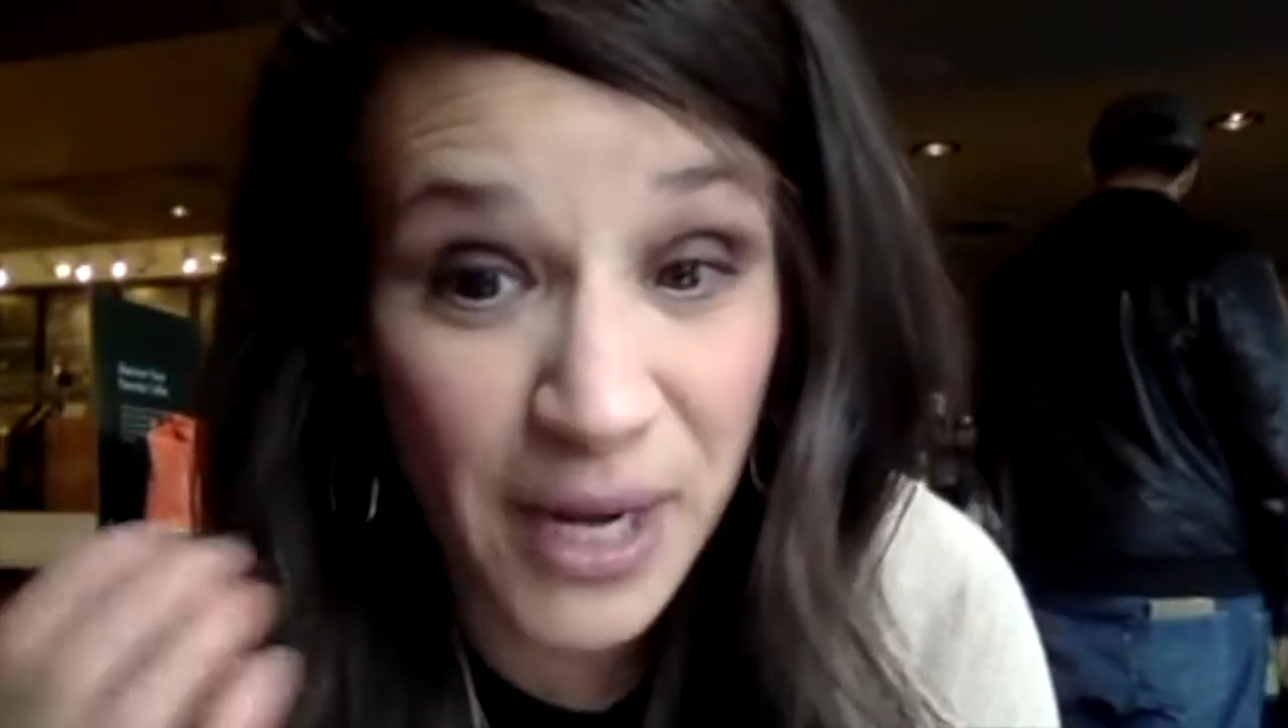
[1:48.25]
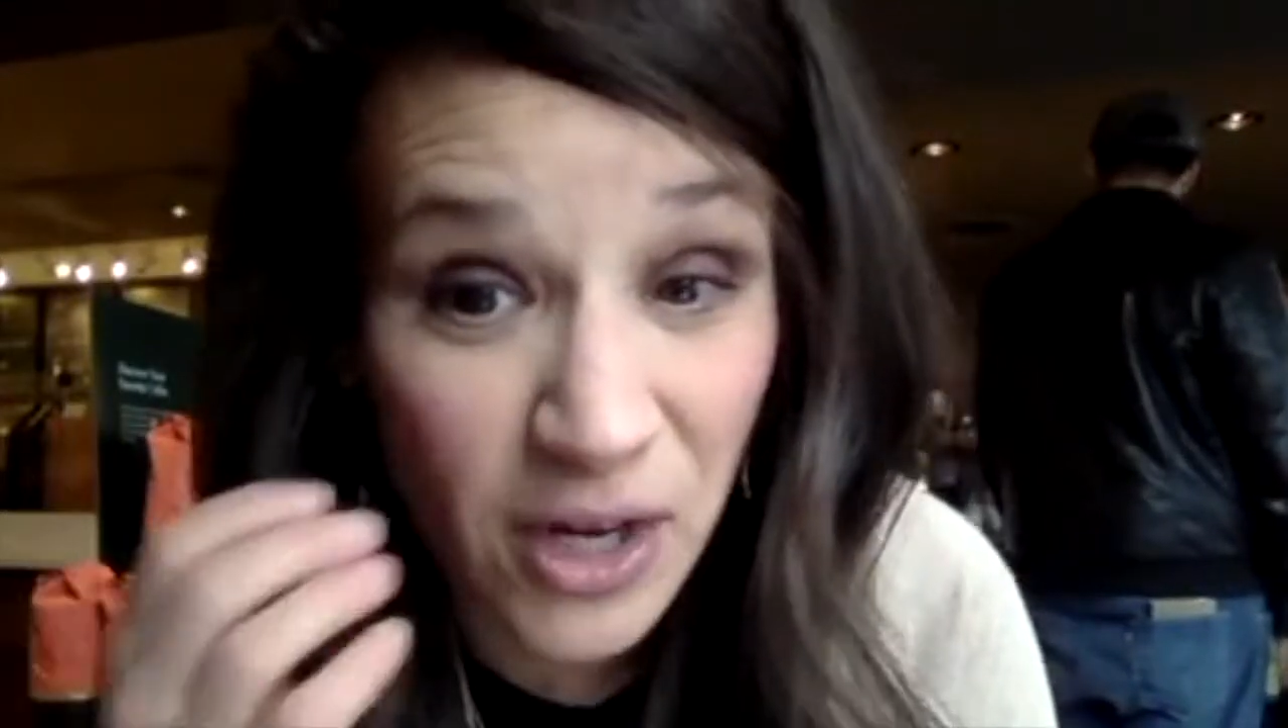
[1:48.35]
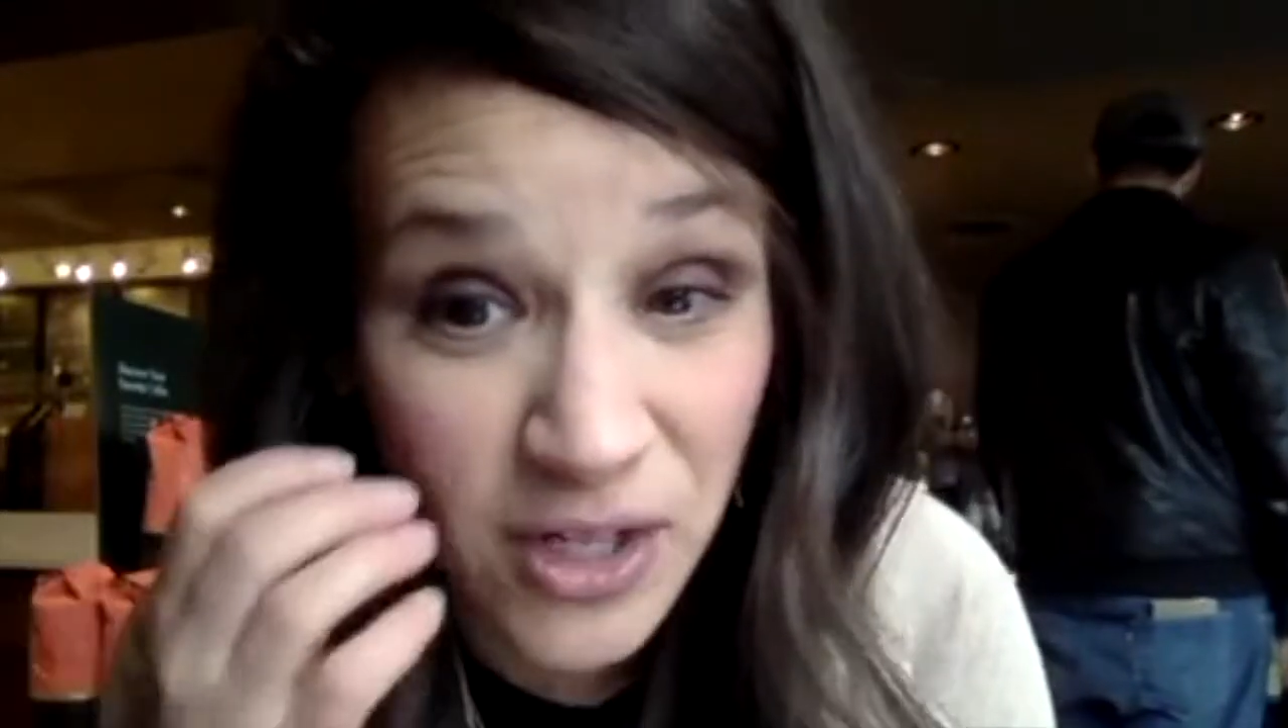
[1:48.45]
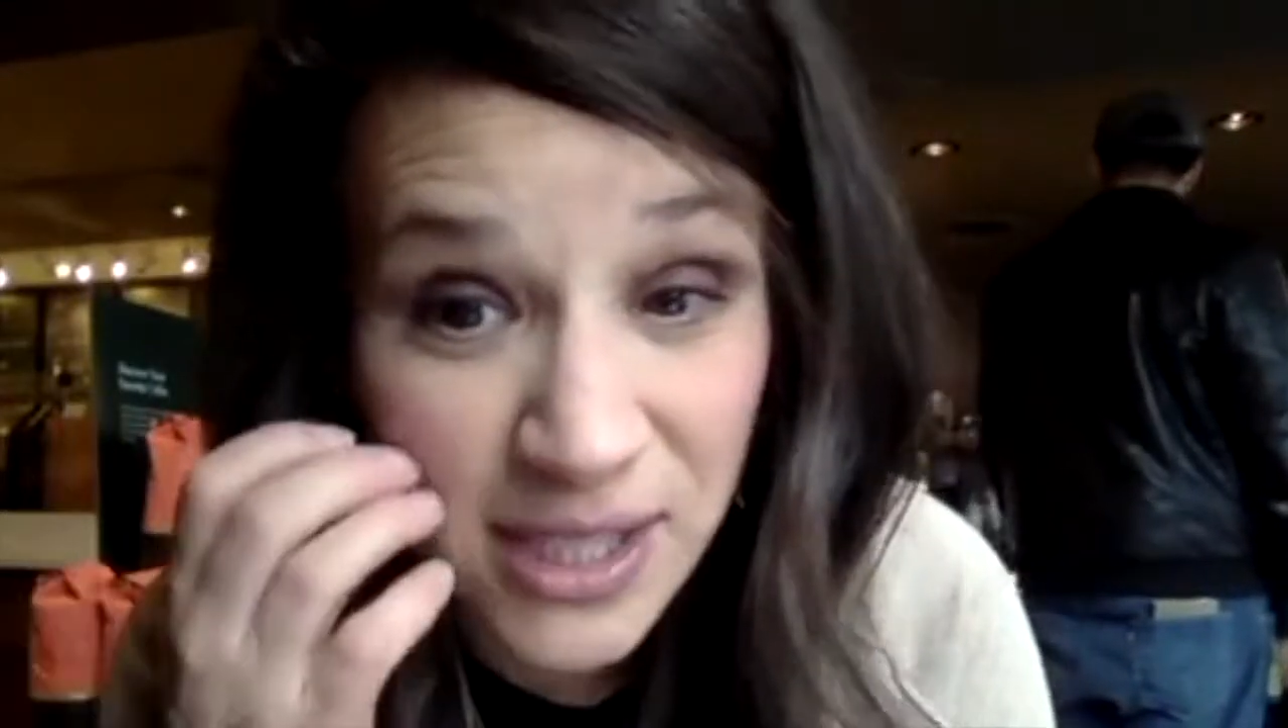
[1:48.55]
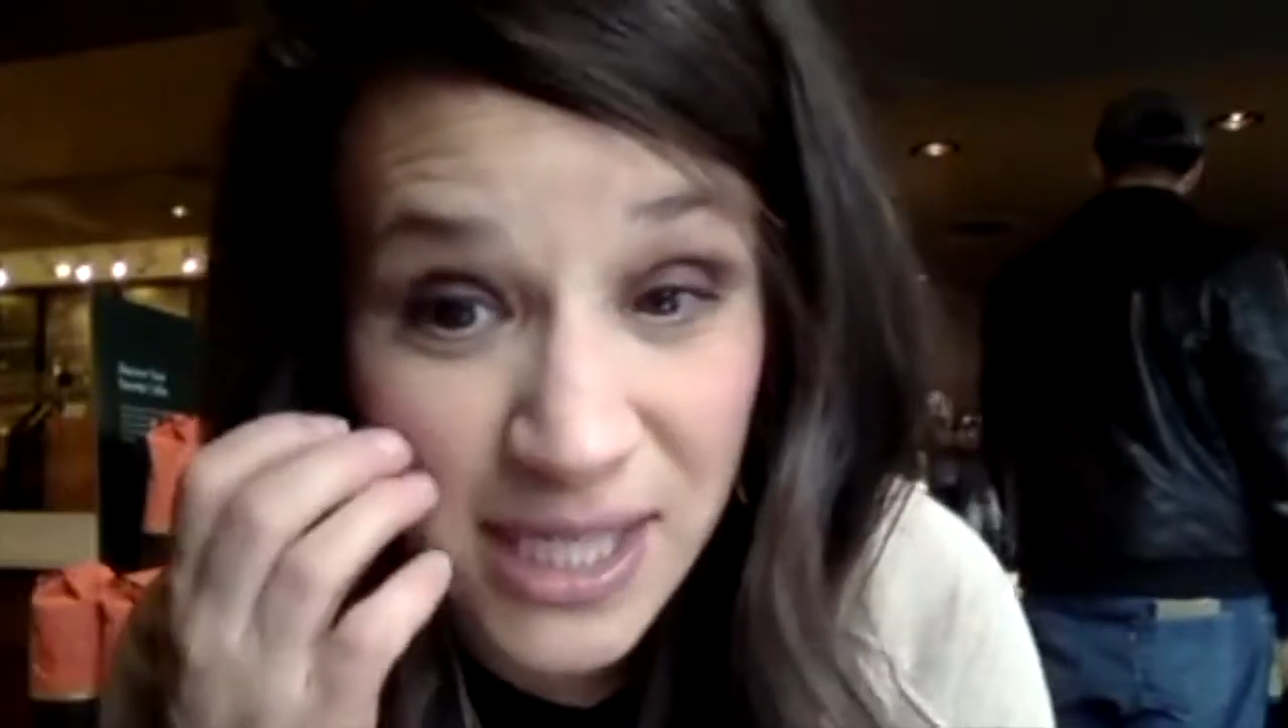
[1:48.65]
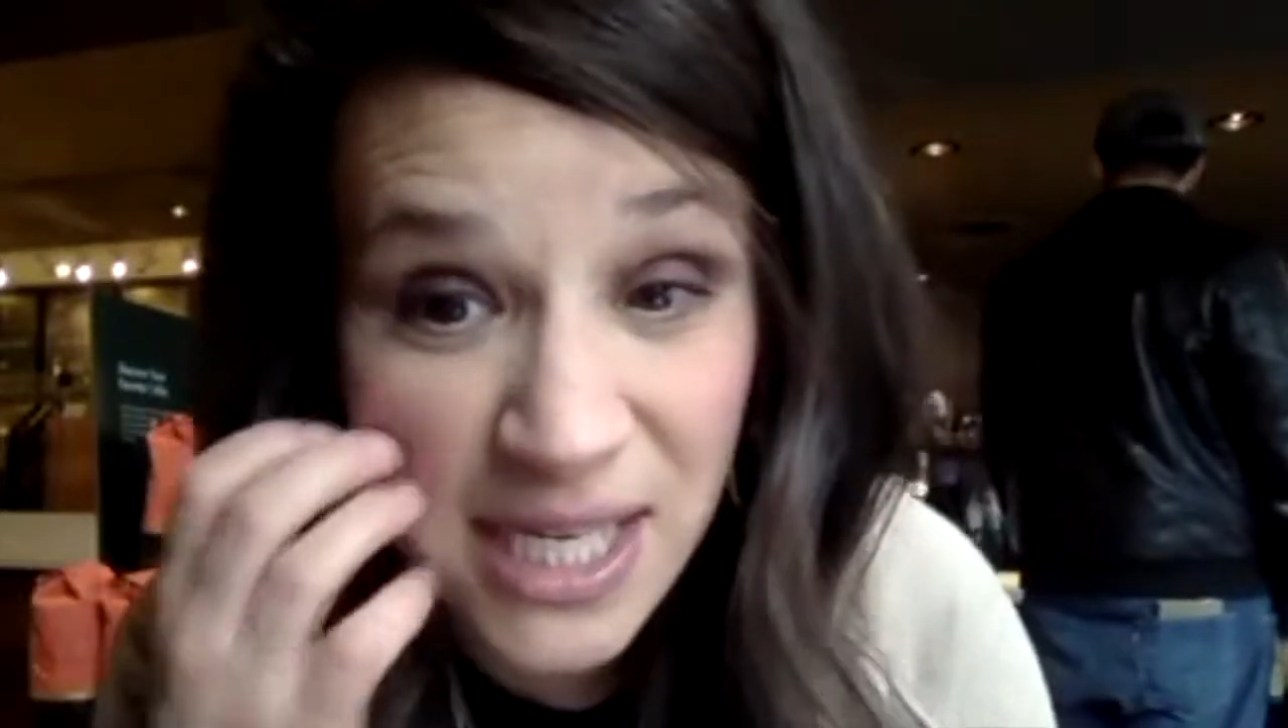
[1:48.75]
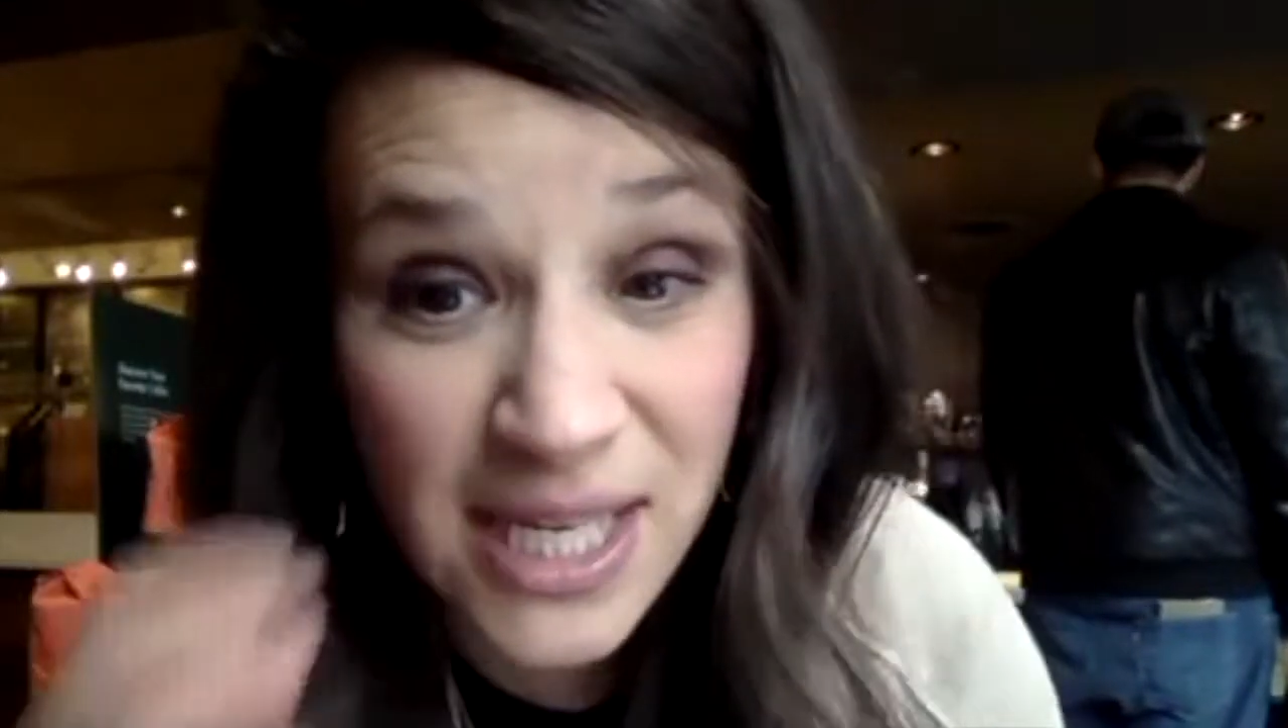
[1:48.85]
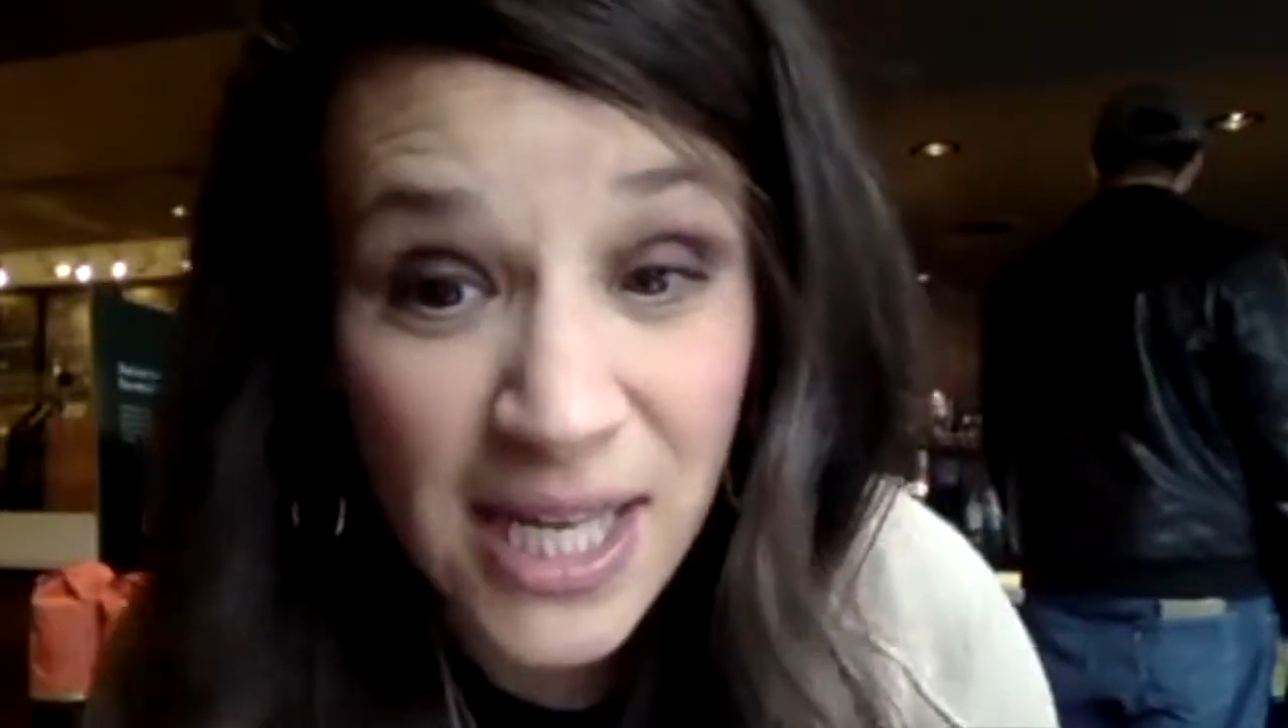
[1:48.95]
parenting,